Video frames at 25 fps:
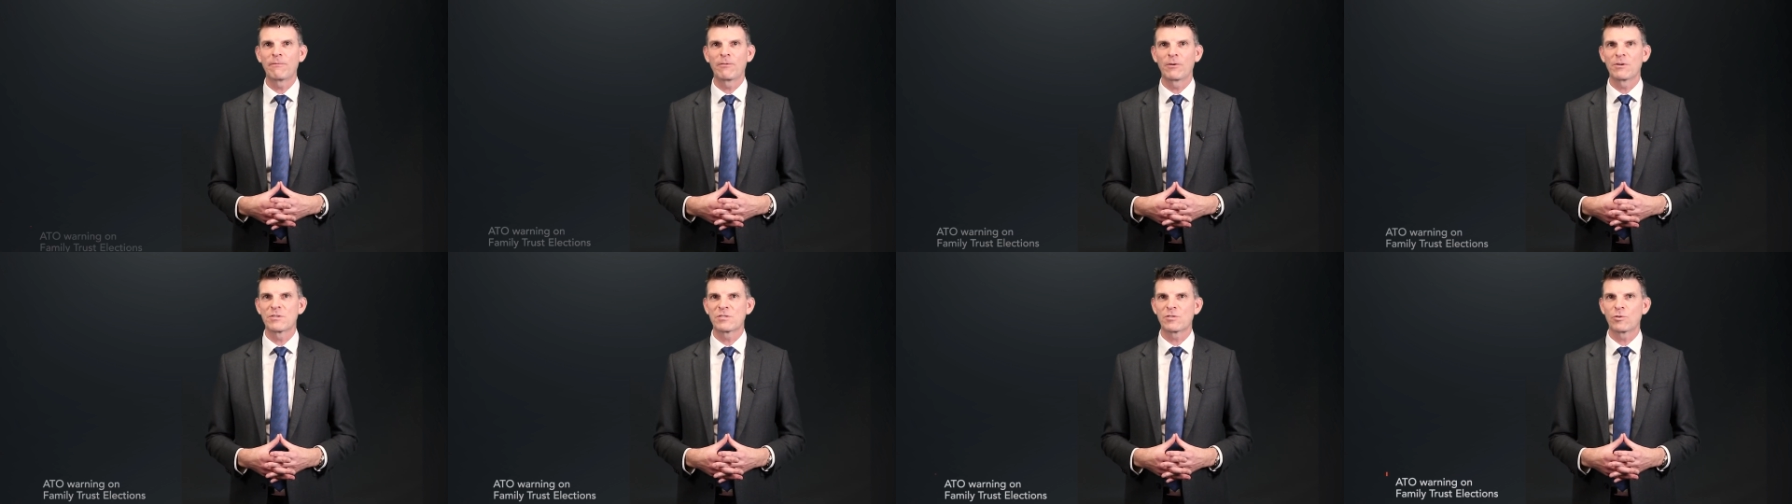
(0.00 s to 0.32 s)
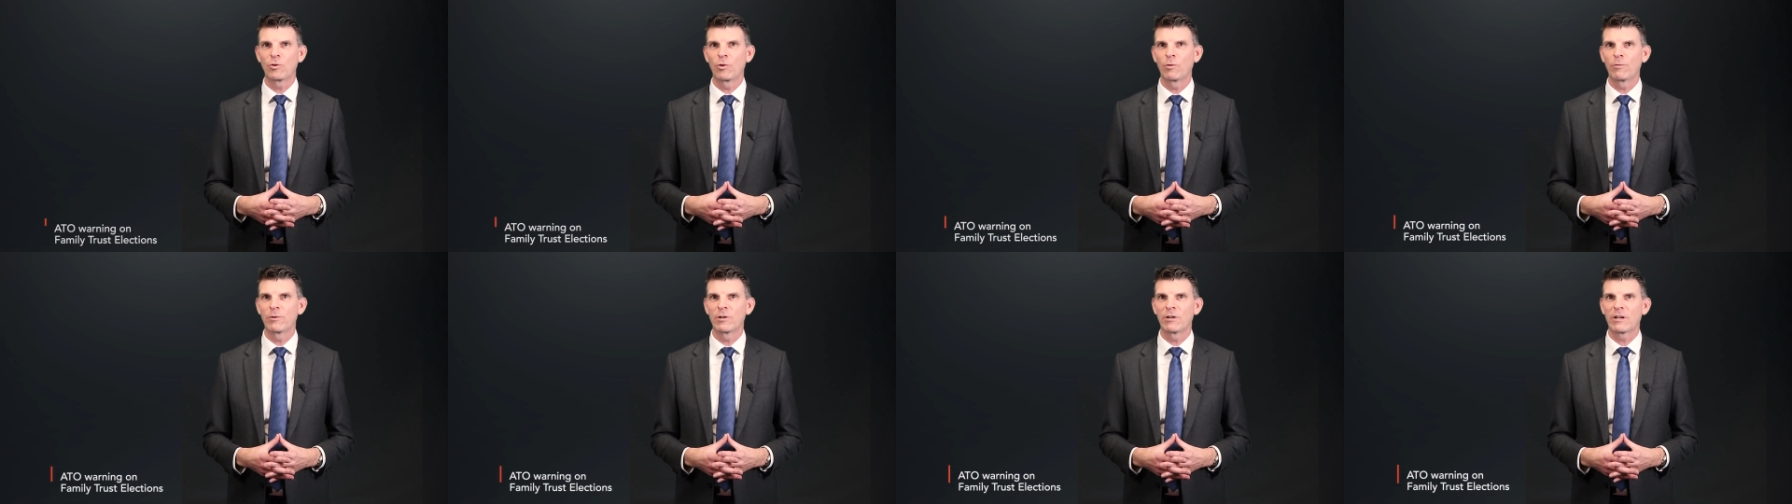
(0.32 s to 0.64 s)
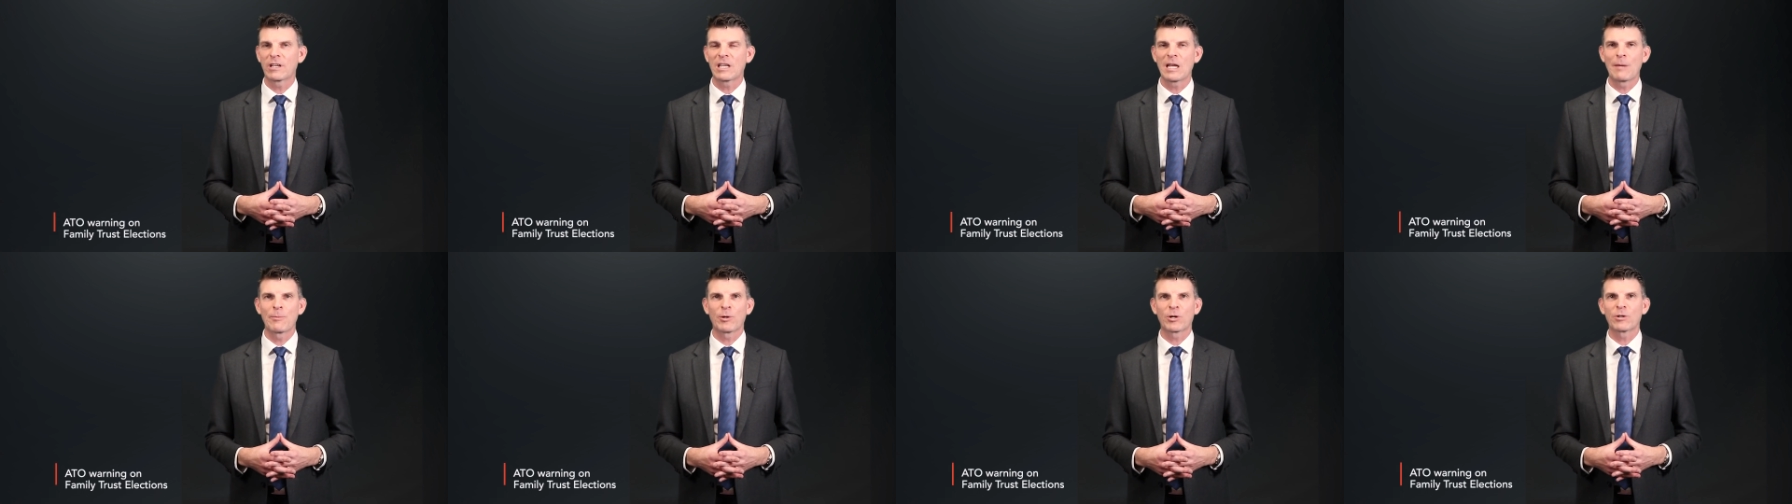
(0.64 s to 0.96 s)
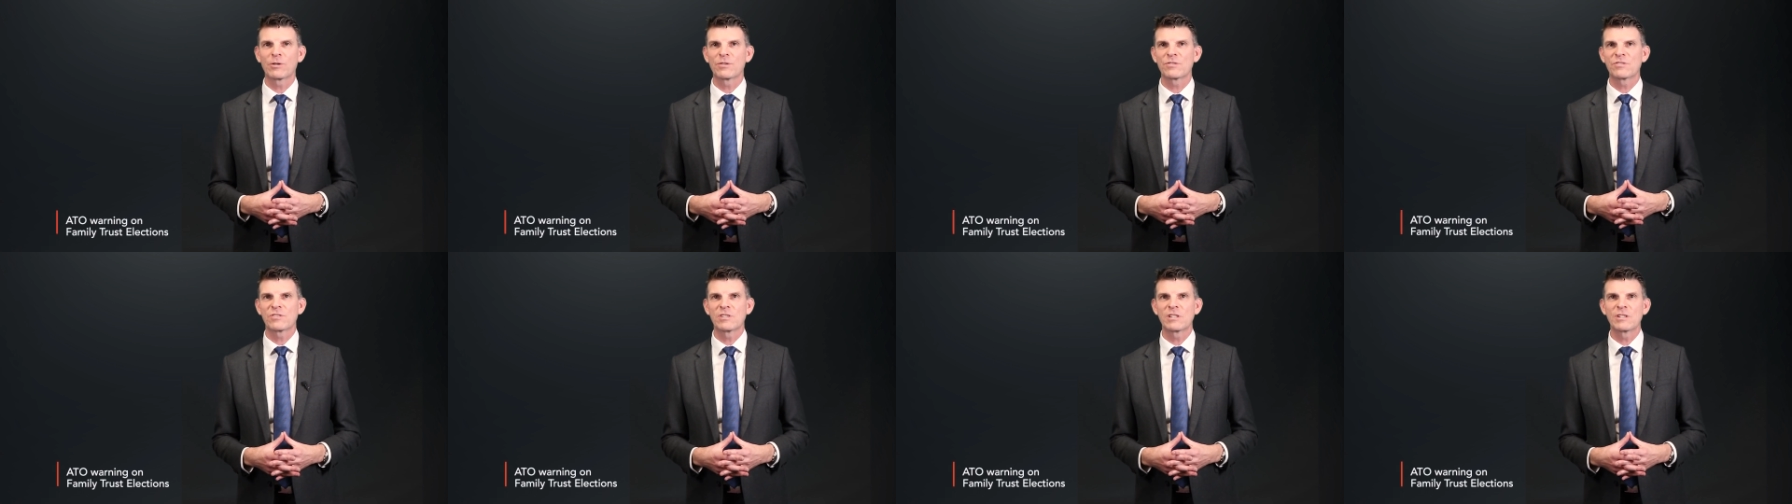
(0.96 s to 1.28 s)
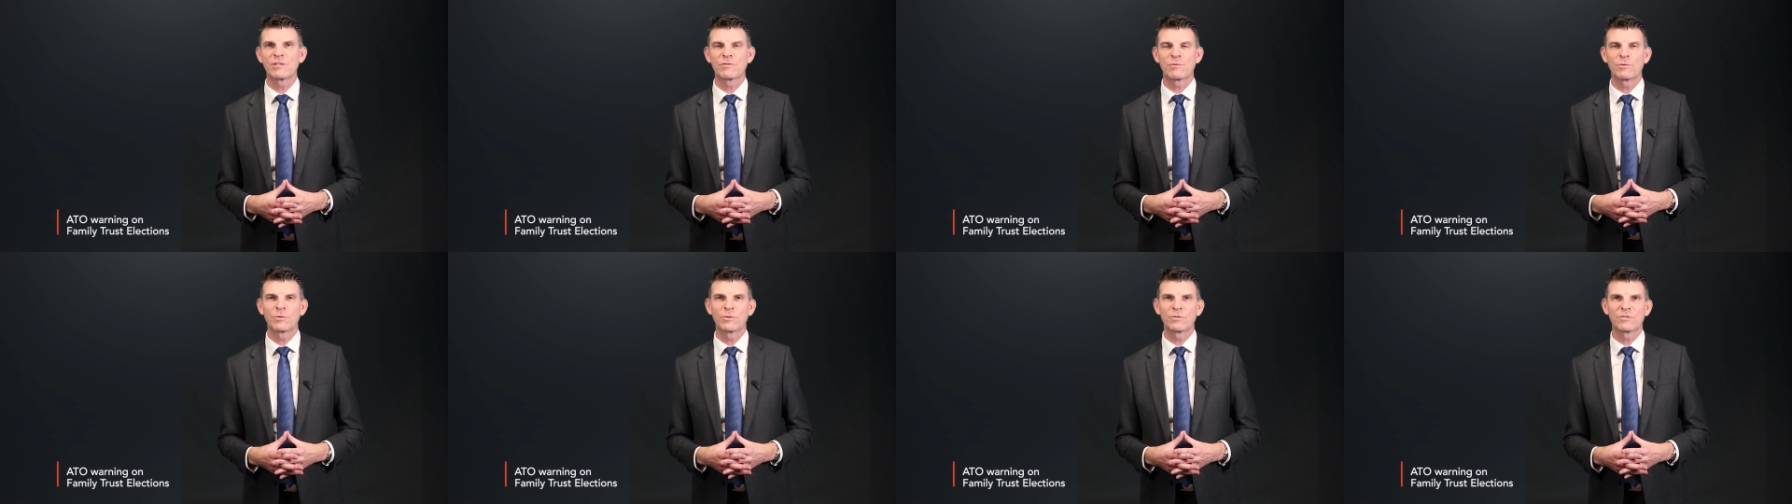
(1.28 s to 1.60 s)
first thought when I came across
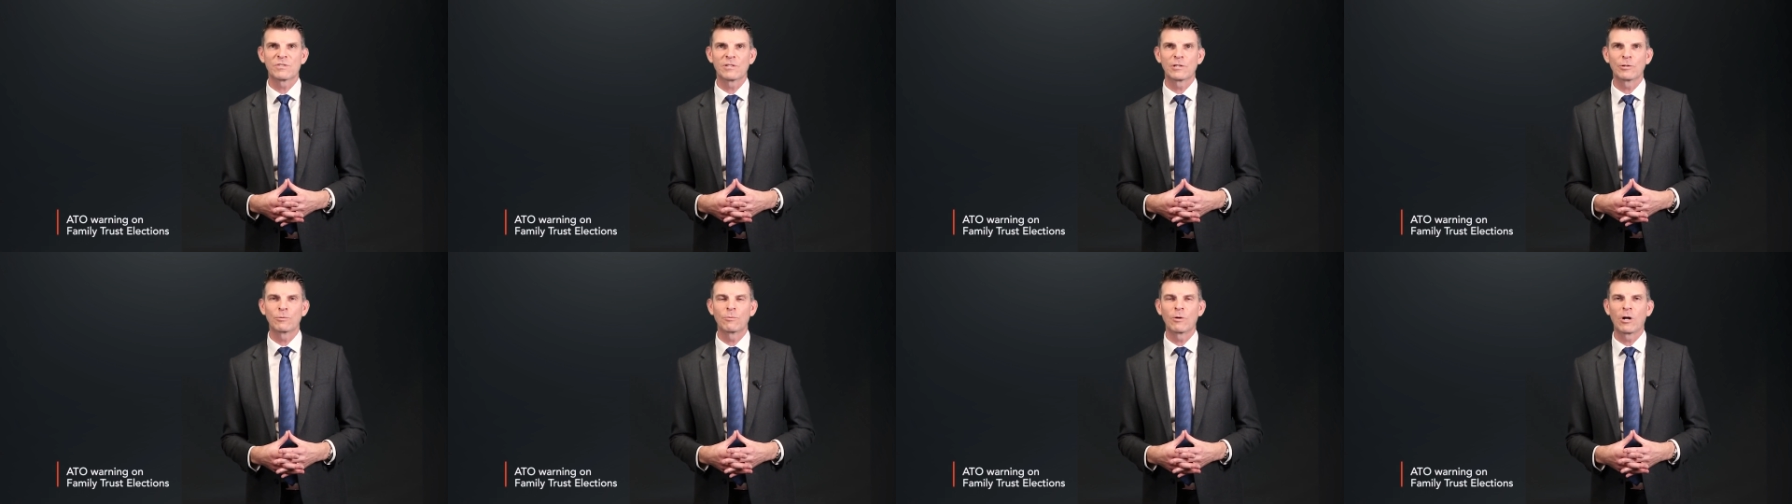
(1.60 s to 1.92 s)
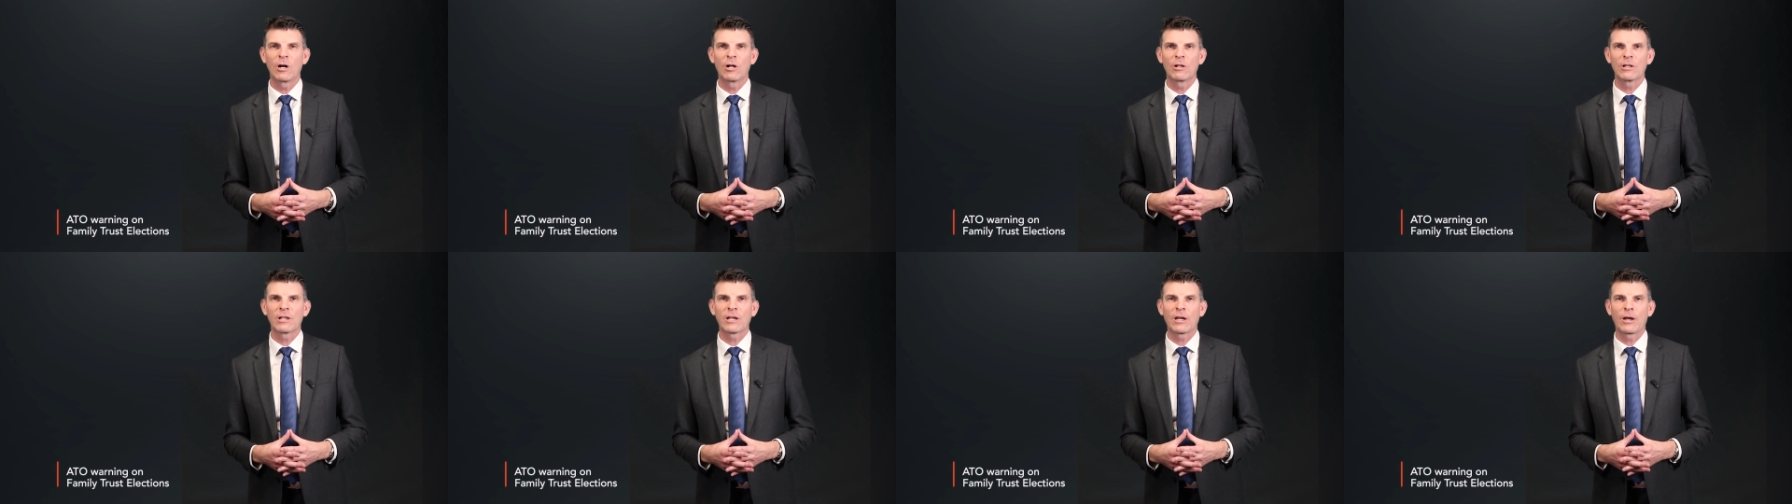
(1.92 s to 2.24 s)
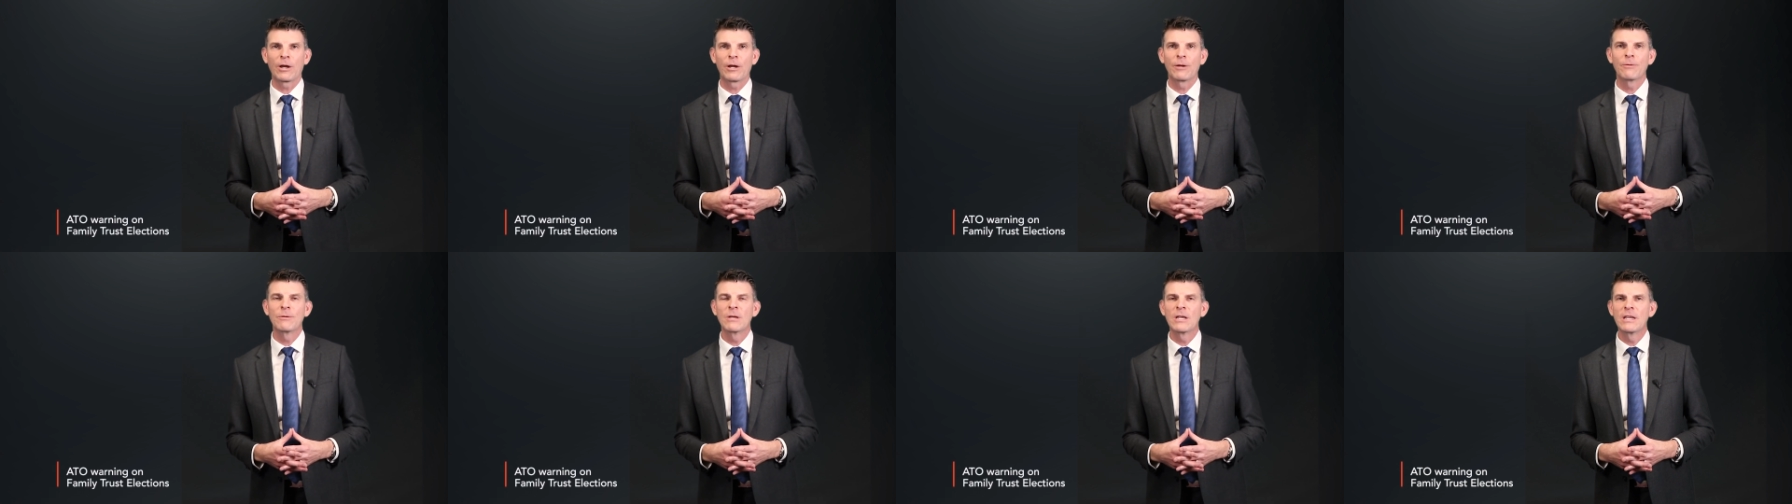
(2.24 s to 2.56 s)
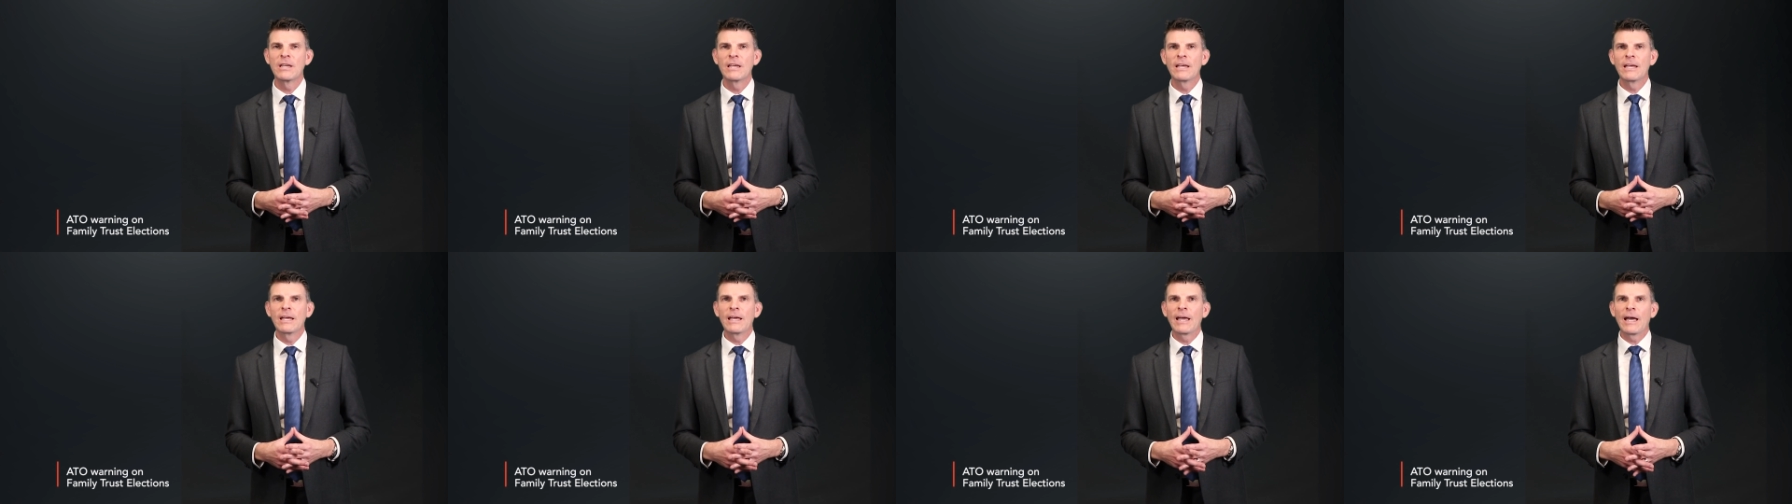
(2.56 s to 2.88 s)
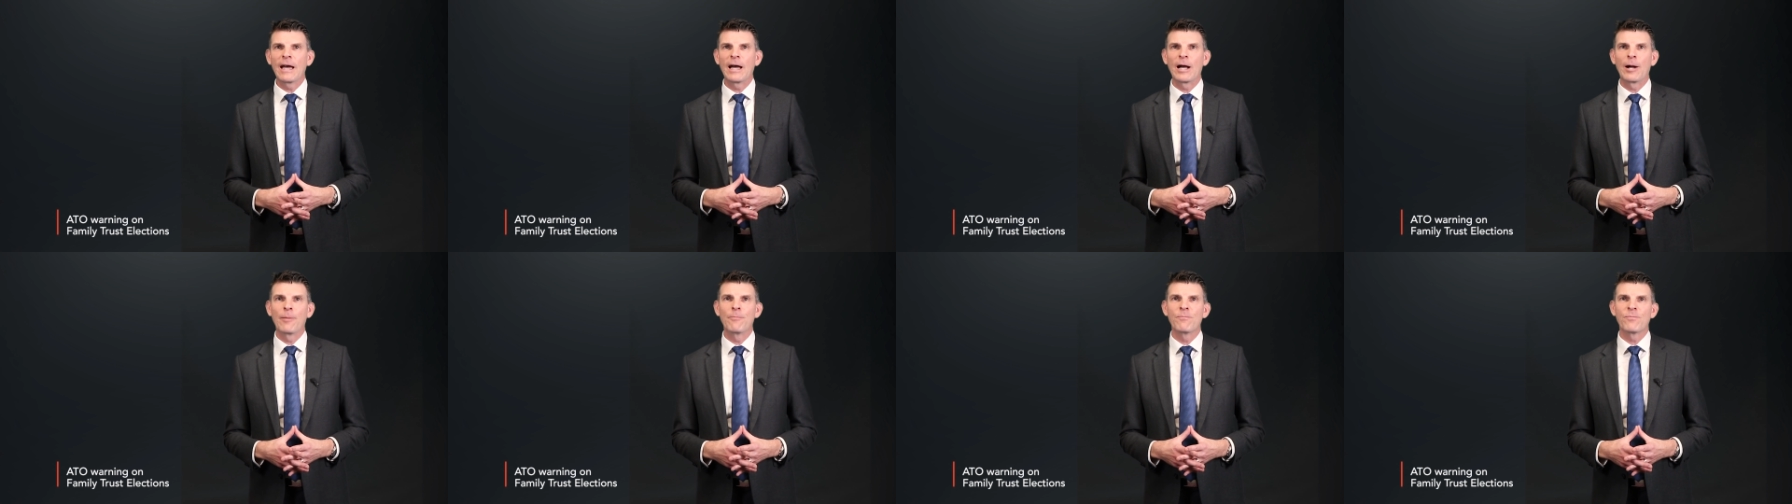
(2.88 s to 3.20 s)
these rules a little while
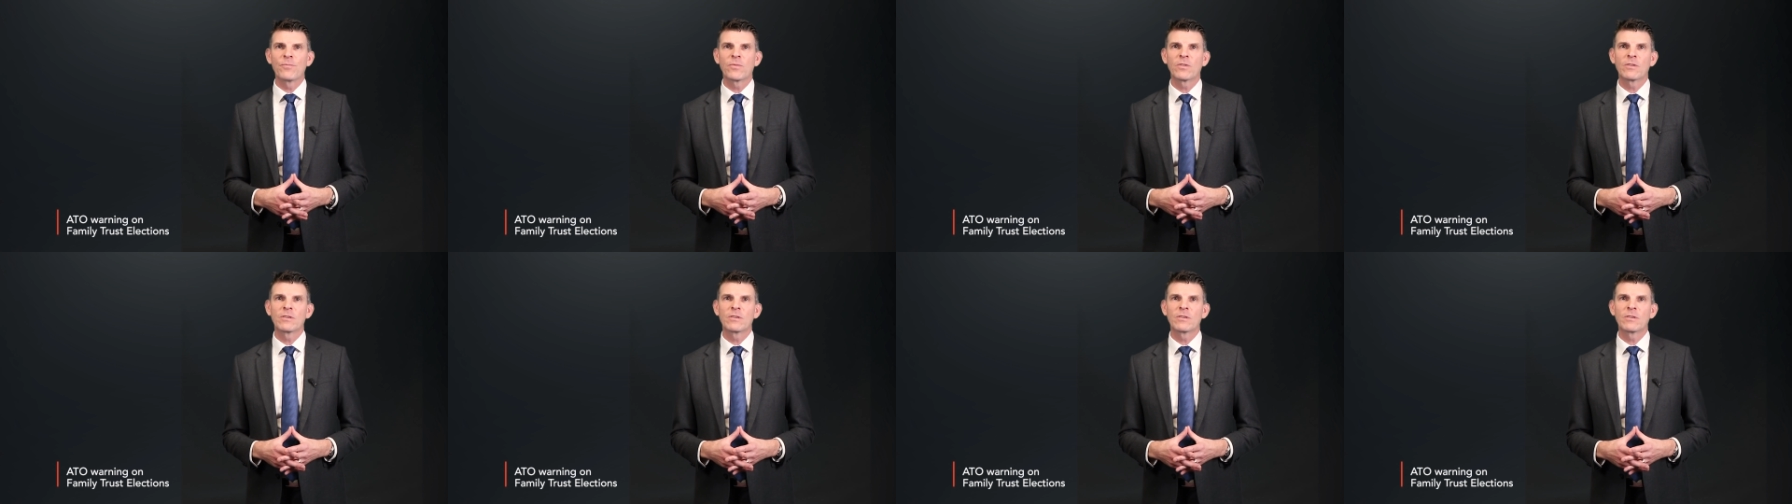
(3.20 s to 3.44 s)
ago.